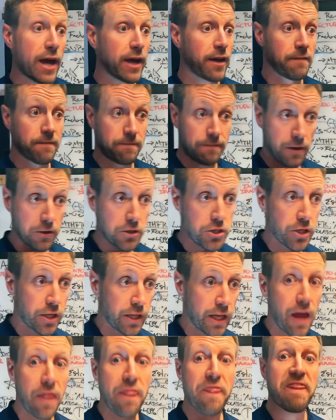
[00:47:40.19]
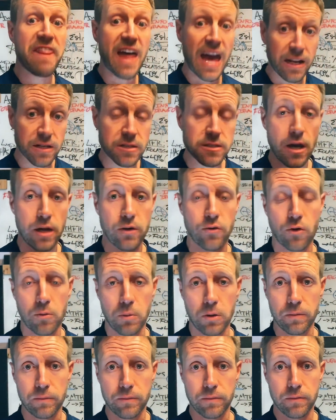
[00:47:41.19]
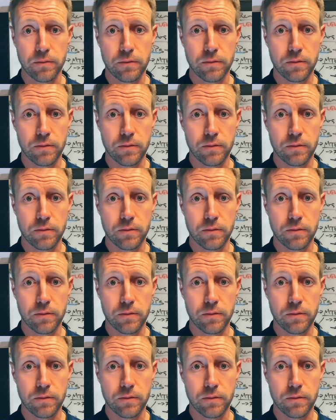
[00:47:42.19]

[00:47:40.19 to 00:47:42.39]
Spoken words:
I can function again. That is not normal.